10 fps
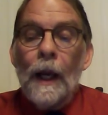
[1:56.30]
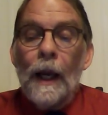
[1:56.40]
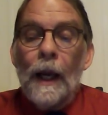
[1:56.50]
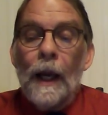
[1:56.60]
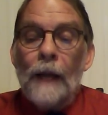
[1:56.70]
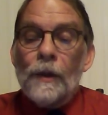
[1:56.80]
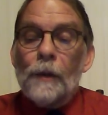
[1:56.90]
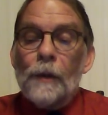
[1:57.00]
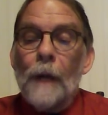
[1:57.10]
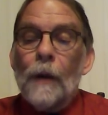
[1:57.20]
As a
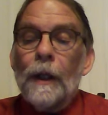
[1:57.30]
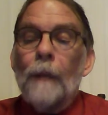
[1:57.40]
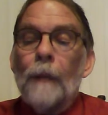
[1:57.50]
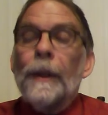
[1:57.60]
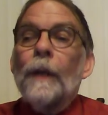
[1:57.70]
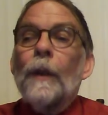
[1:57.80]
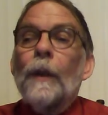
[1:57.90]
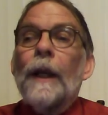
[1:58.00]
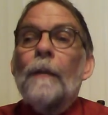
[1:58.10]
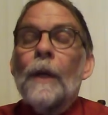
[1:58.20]
small company with
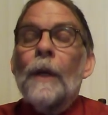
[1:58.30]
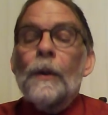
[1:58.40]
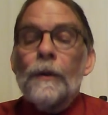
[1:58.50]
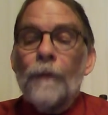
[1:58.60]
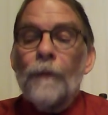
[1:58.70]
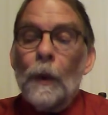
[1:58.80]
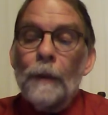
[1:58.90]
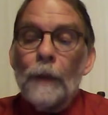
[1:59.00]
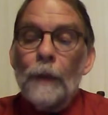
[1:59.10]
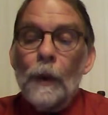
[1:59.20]
at most 4
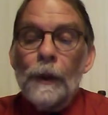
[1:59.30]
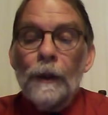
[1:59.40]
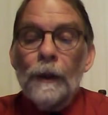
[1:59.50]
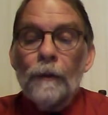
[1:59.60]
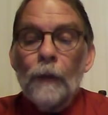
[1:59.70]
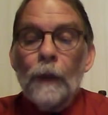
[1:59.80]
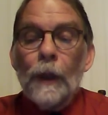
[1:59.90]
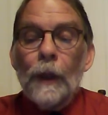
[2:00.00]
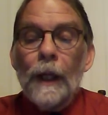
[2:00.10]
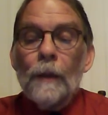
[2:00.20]
employees, we
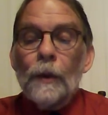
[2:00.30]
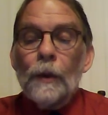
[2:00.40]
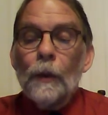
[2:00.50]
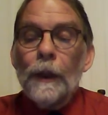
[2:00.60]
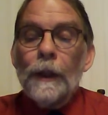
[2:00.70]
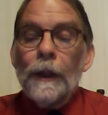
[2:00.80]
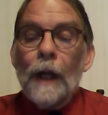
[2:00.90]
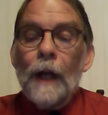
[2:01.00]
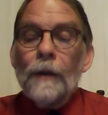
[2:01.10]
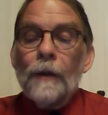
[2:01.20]
were able to win
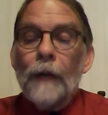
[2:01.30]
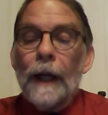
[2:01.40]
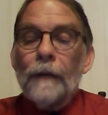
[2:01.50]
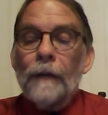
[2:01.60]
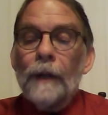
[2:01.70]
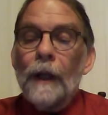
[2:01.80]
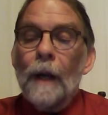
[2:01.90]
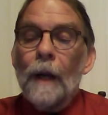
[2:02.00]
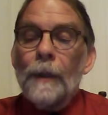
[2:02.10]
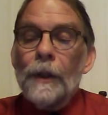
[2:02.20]
contracts in
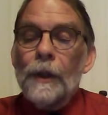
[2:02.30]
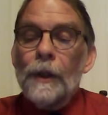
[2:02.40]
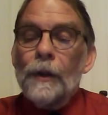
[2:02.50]
competition